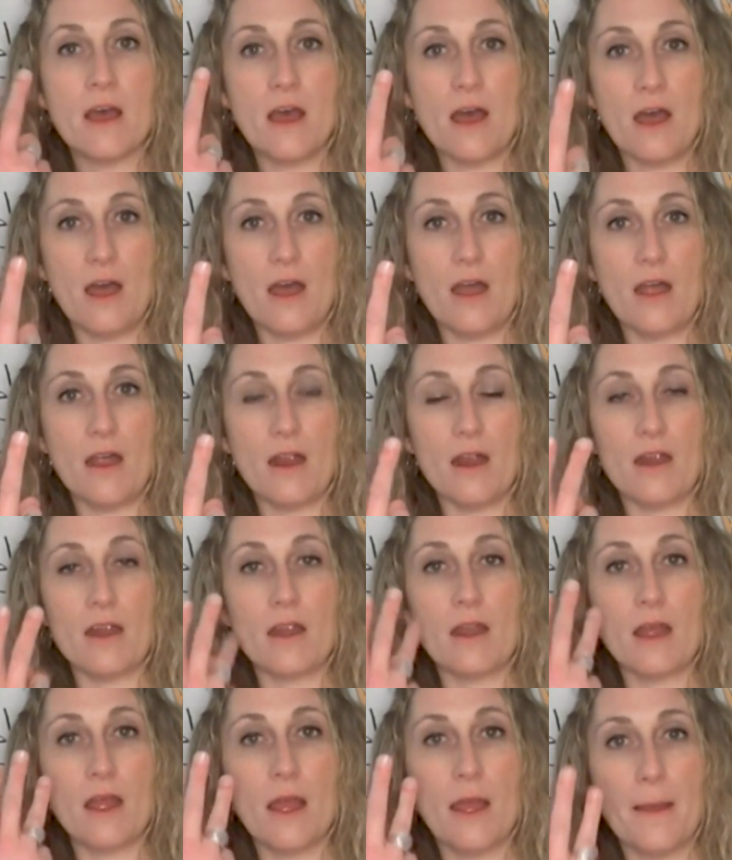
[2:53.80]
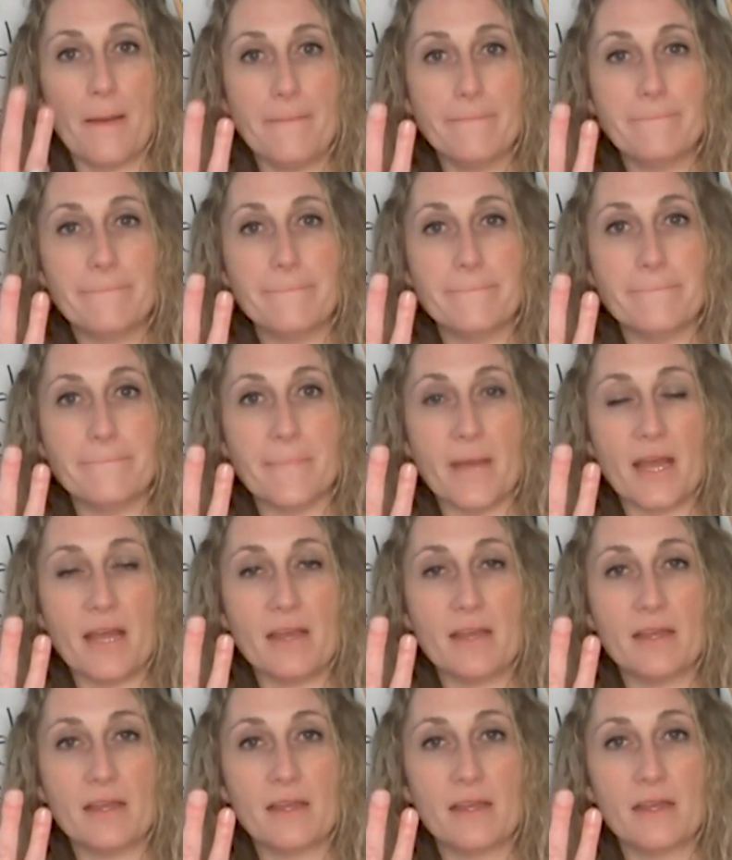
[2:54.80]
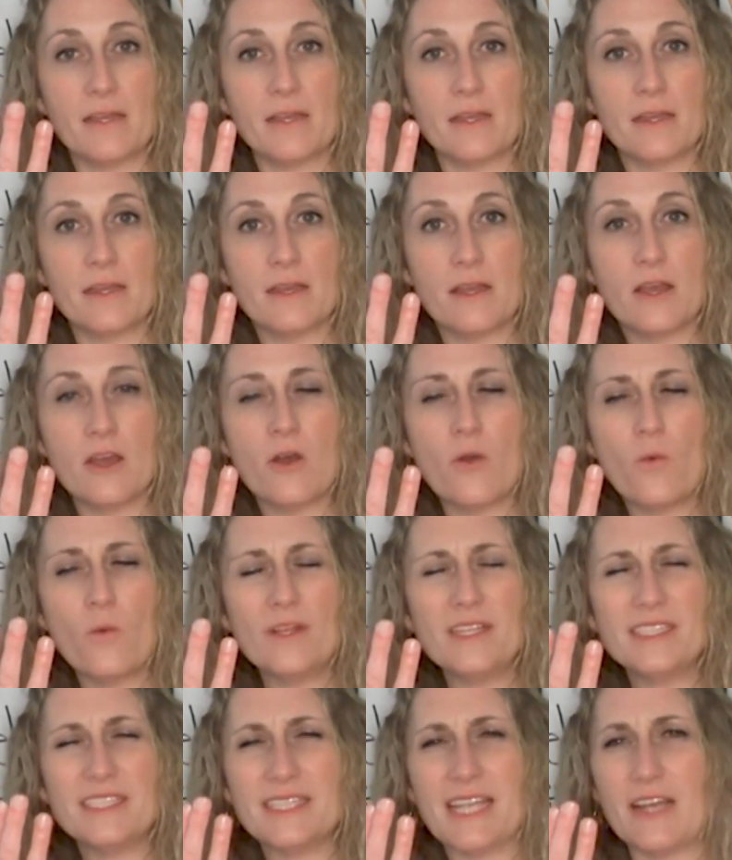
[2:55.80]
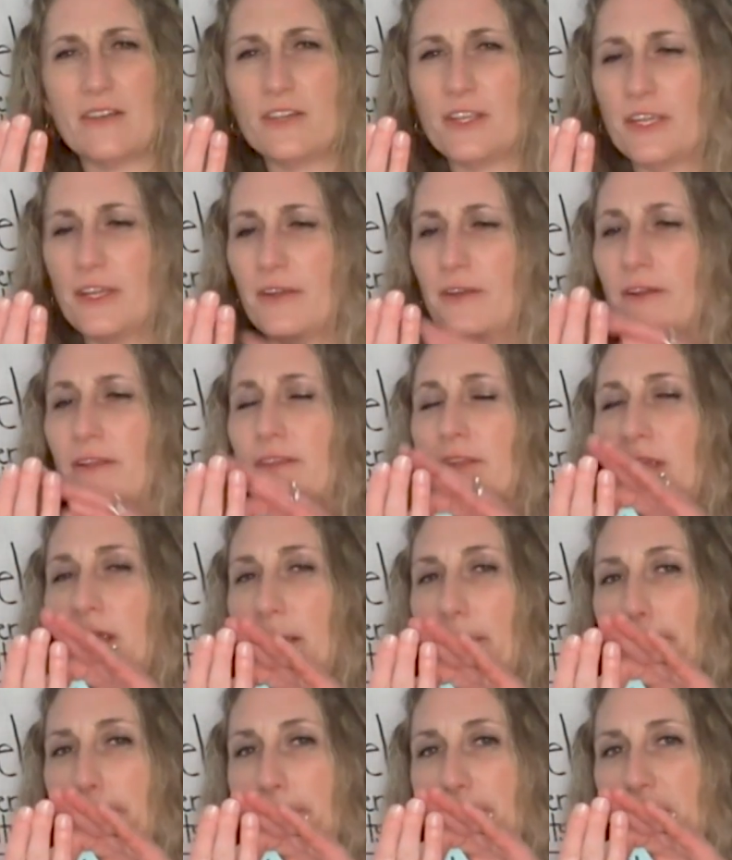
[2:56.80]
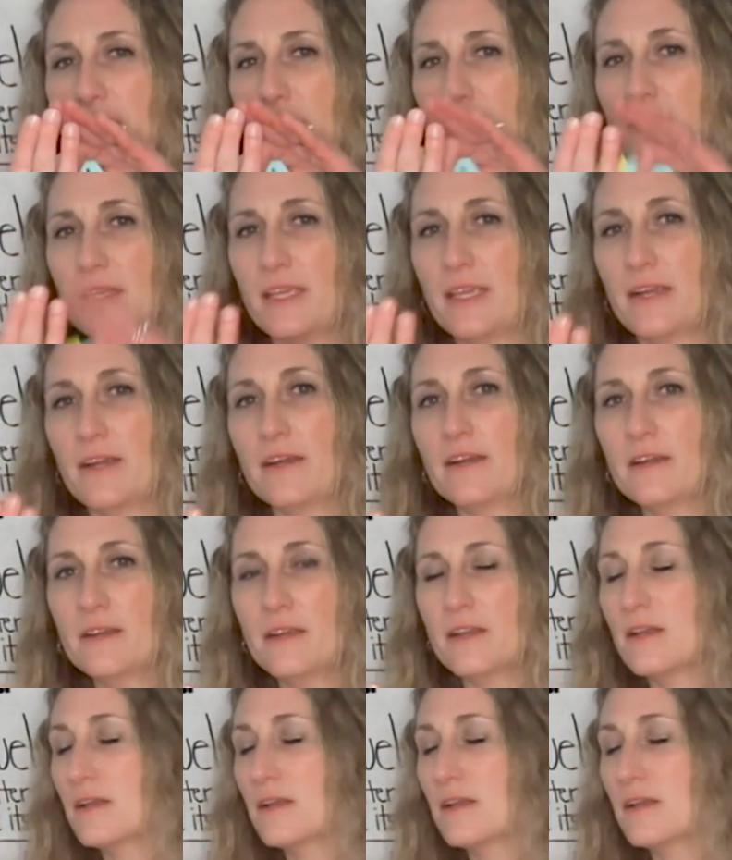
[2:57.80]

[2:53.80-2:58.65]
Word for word: R, hmm, what sound do you hear in the middle here?